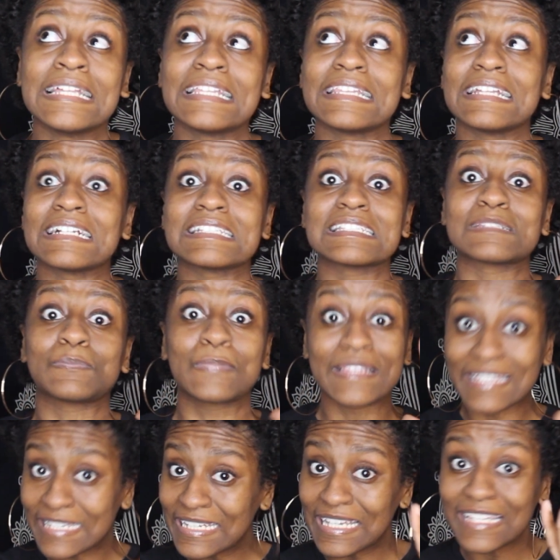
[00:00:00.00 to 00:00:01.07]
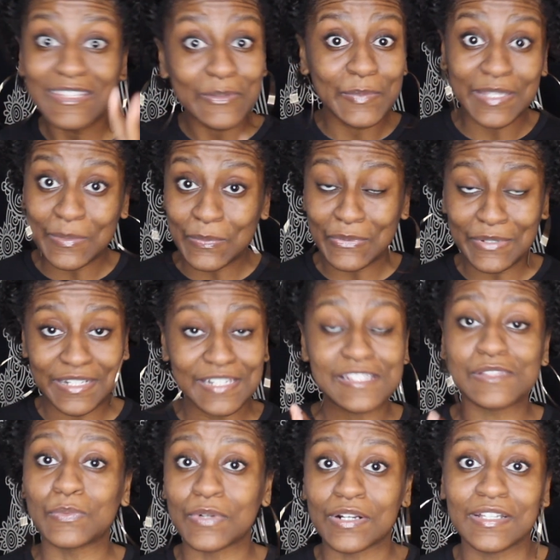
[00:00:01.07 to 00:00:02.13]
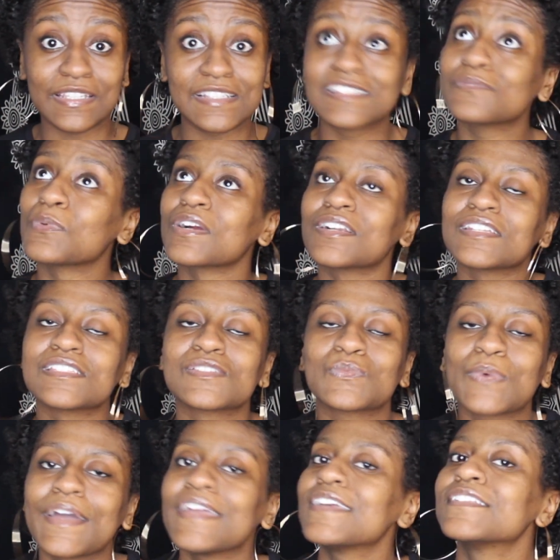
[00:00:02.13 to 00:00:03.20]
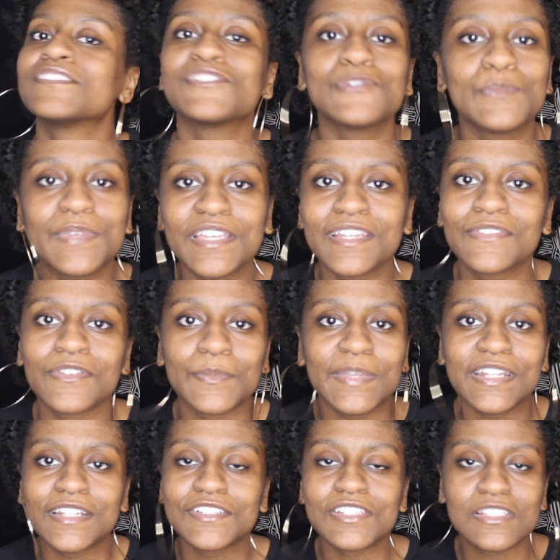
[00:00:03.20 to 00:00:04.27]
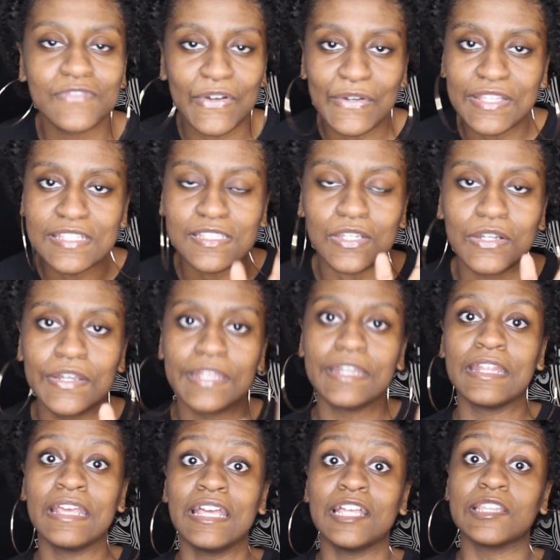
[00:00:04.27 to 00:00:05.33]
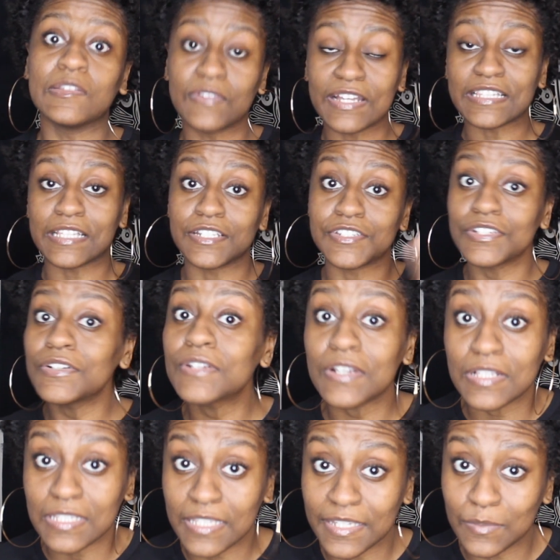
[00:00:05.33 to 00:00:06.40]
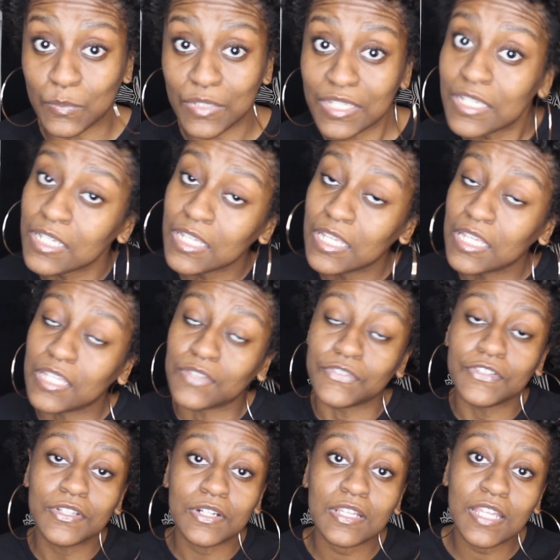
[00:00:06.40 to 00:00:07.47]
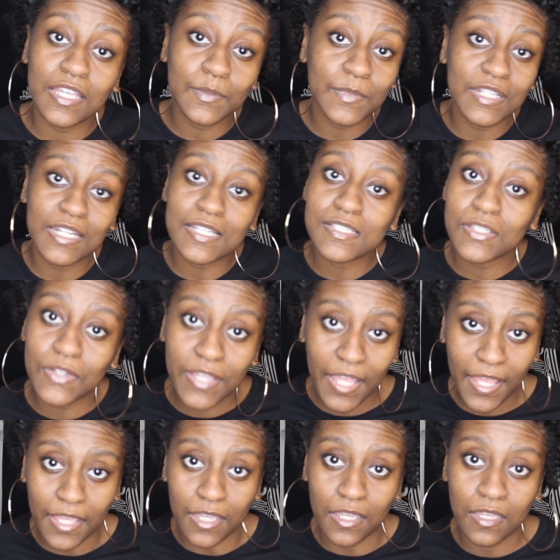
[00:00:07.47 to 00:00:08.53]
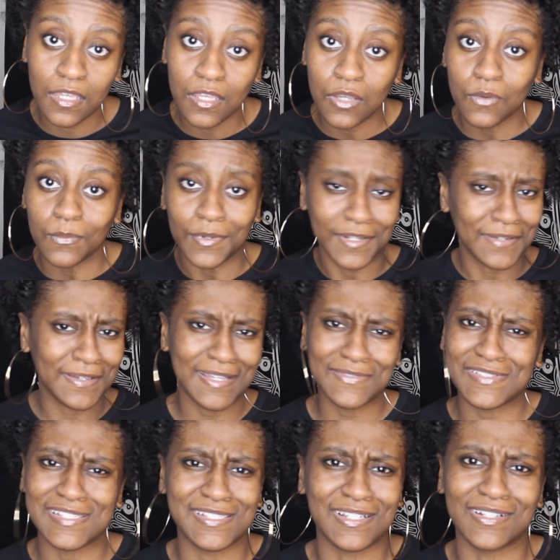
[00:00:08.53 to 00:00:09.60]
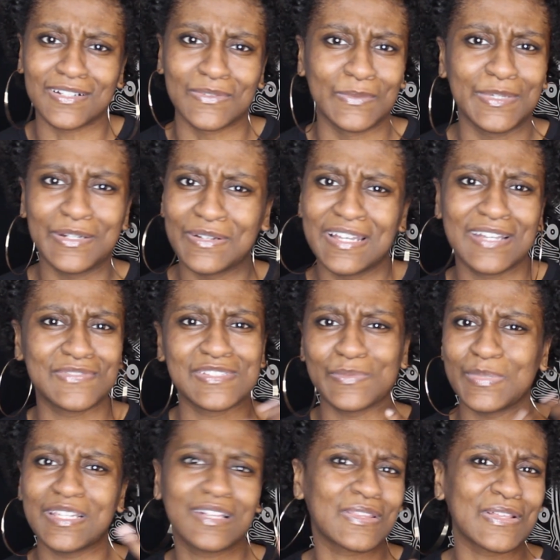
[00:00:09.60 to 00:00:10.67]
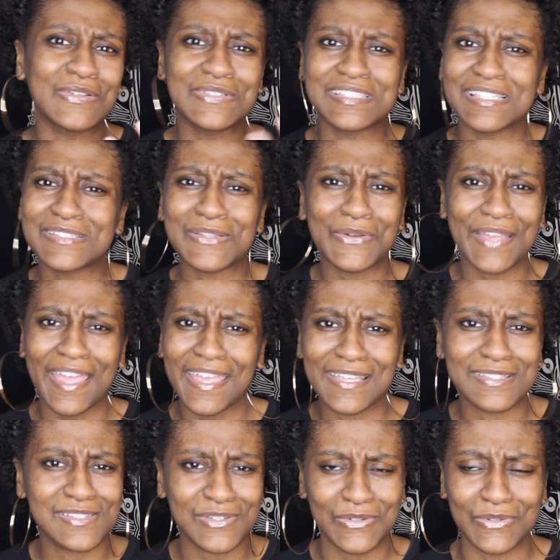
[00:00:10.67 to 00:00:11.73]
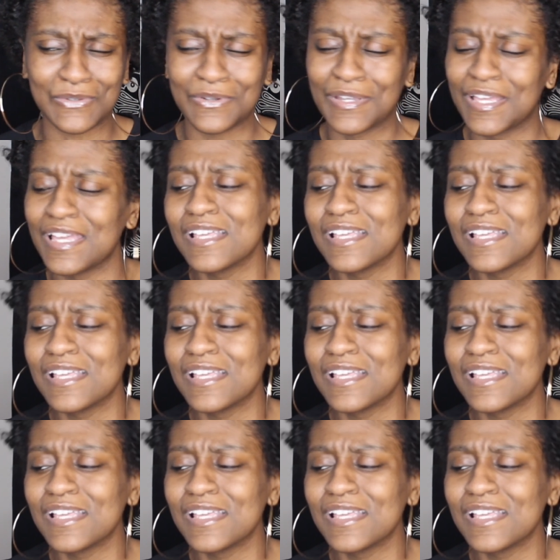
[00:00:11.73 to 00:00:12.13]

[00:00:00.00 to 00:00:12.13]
There's plenty of other people in this world. This world is way too big for me to just focus on the fact that you don't like me. If you don't like me, that's okay. We don't have to talk. We don't have to be close. It's okay. It's cool.